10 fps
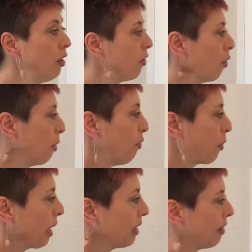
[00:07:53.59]
So we've
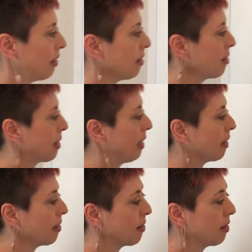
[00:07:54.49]
created these
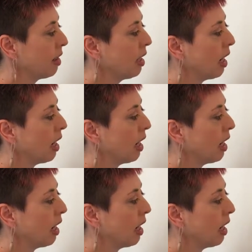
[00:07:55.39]
stickers